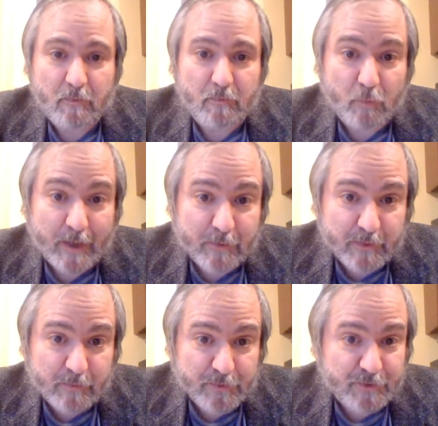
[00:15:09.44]
rhetoric
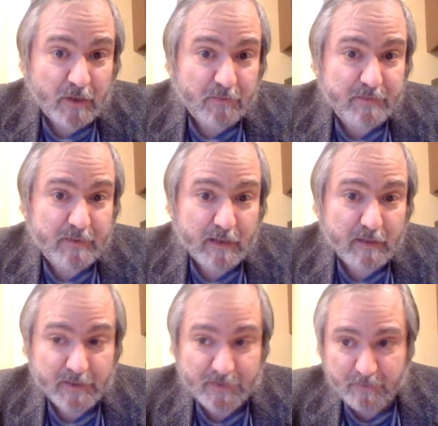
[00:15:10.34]
or stuff that
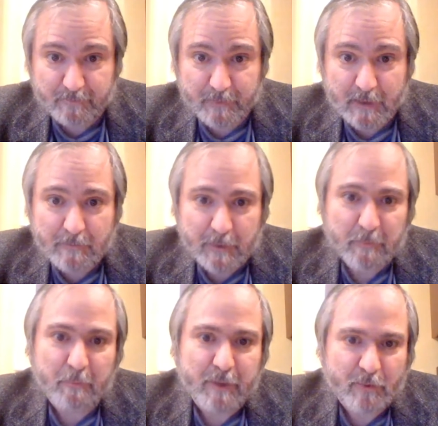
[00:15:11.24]
I see
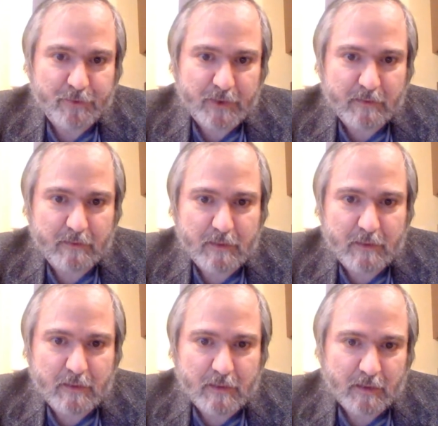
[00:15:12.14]
people posting,
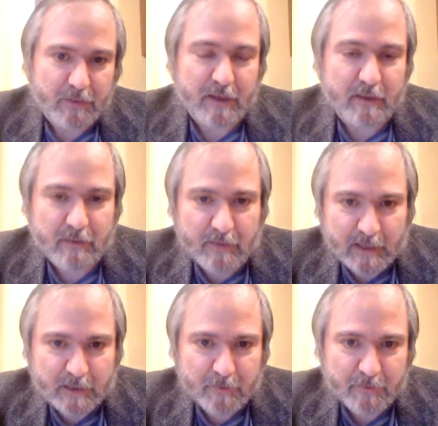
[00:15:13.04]
and they're thinking they're
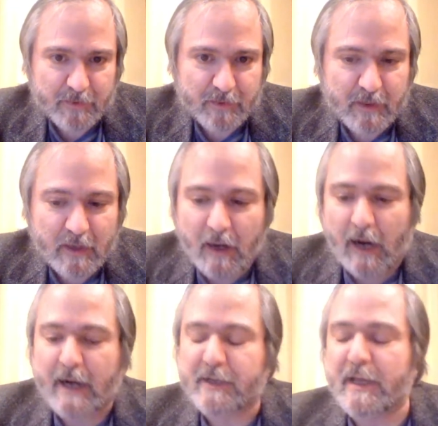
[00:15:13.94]
experts.
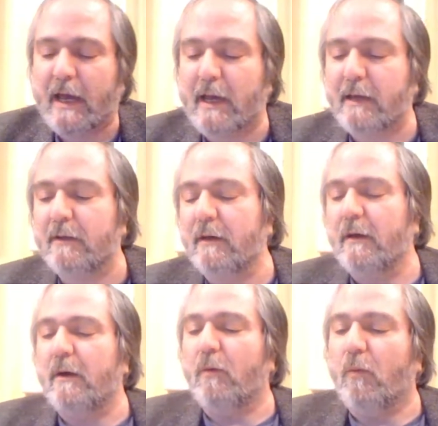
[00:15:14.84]
I actually had
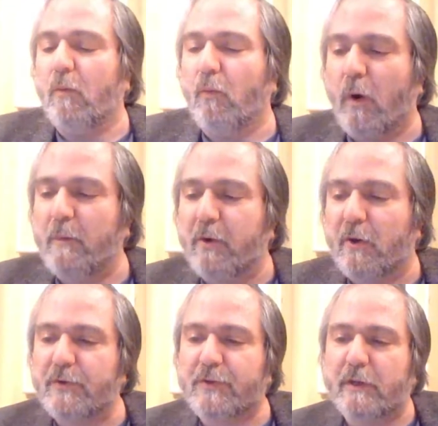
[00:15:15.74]
one
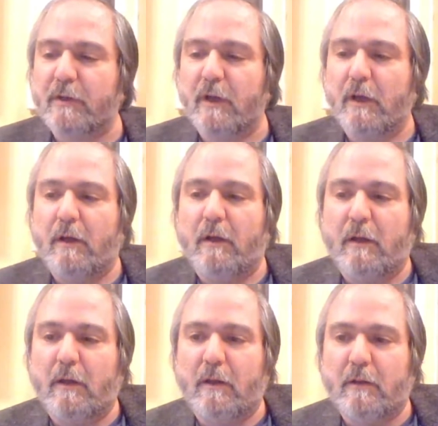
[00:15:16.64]
person
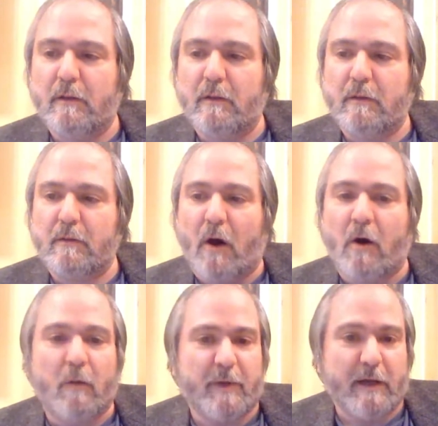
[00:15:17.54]

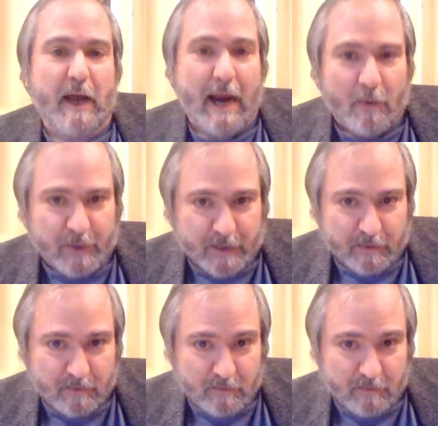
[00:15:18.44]
call me arrogant